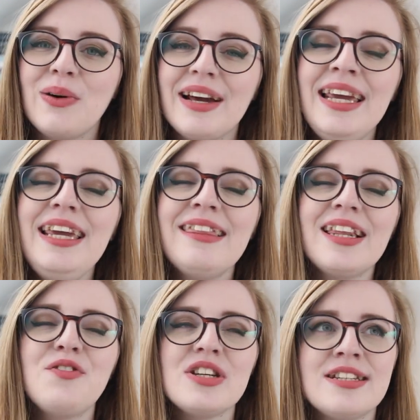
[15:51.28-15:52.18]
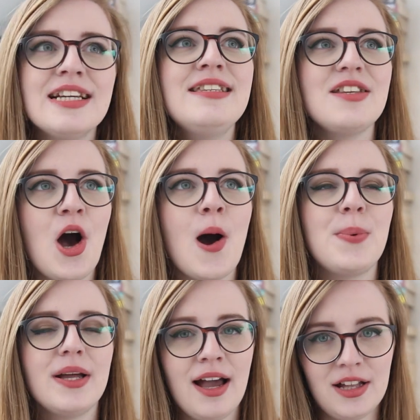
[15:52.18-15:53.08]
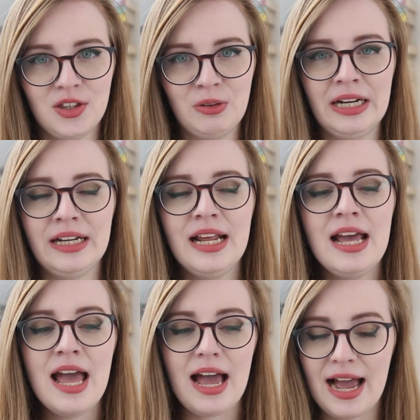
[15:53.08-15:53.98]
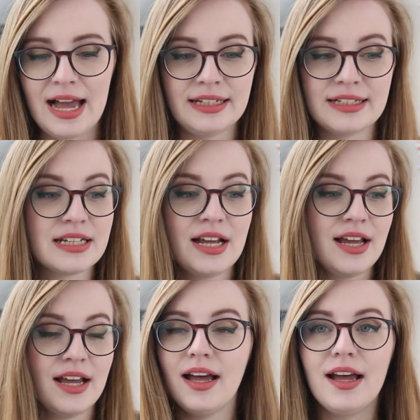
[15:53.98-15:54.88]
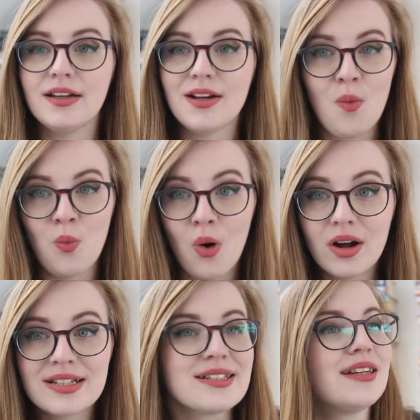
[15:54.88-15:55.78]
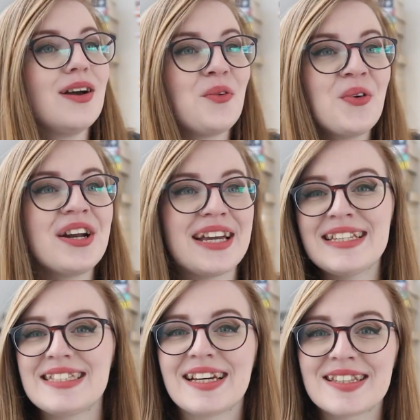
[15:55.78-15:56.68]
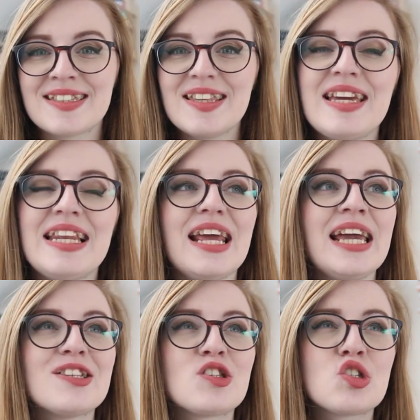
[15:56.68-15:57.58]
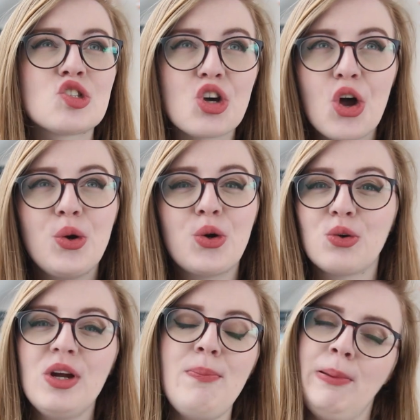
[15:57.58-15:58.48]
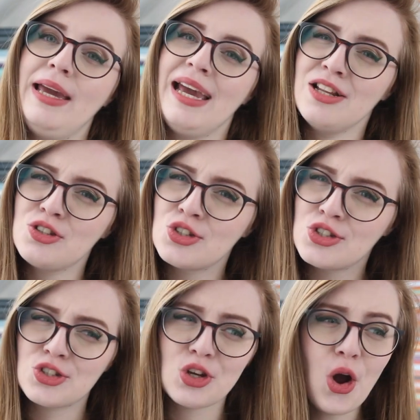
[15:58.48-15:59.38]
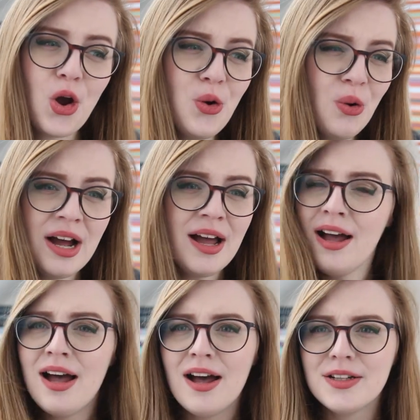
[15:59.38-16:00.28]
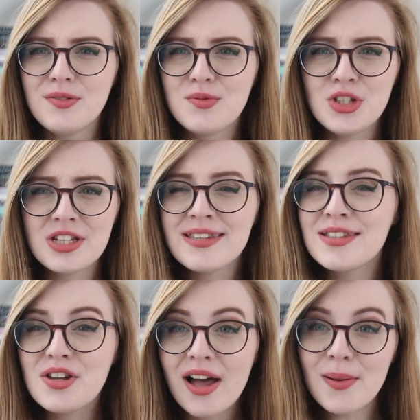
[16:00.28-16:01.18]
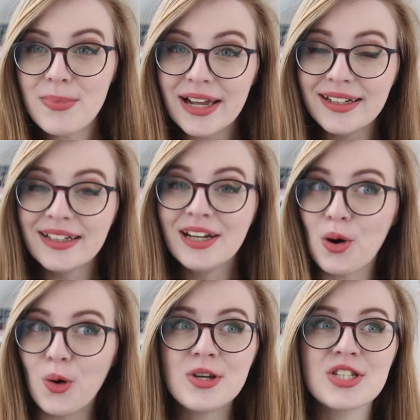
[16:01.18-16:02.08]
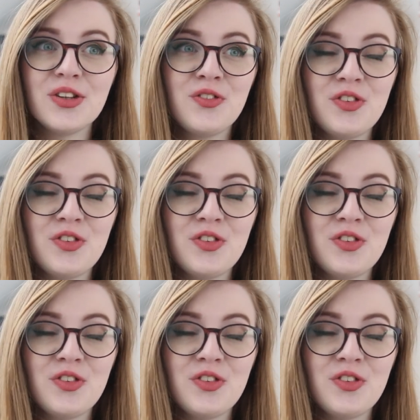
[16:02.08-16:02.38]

where Heathcliff digs up Catherine and What is that scene? It's so creepy and so disturbing, but also